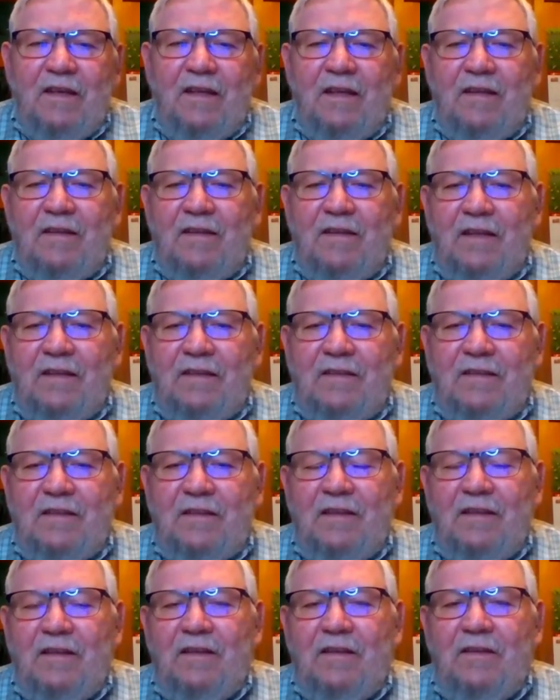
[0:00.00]

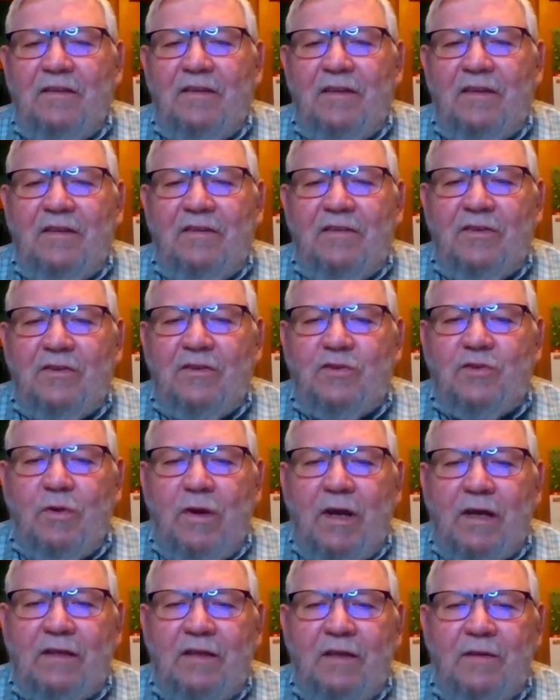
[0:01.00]
the
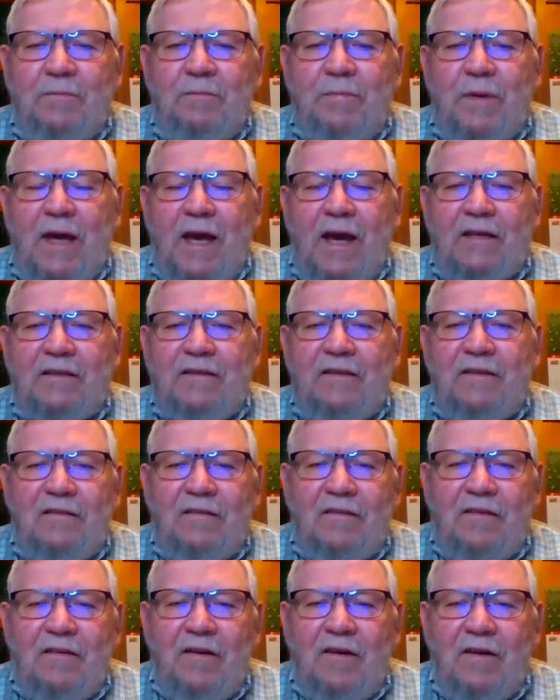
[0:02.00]
direct impact
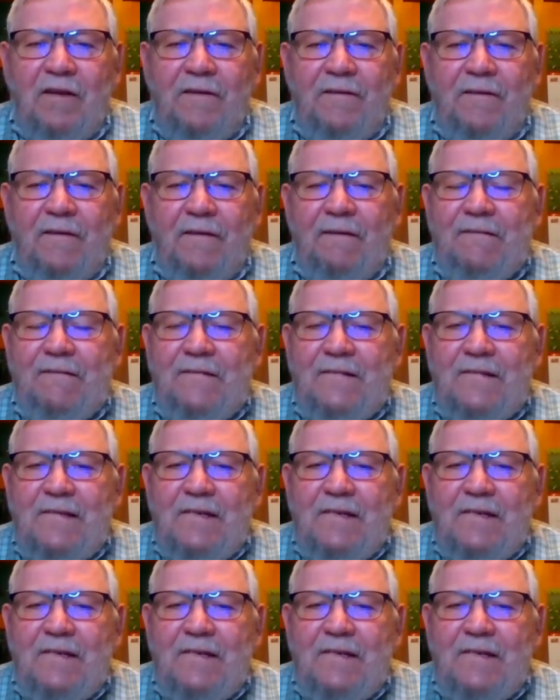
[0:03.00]
on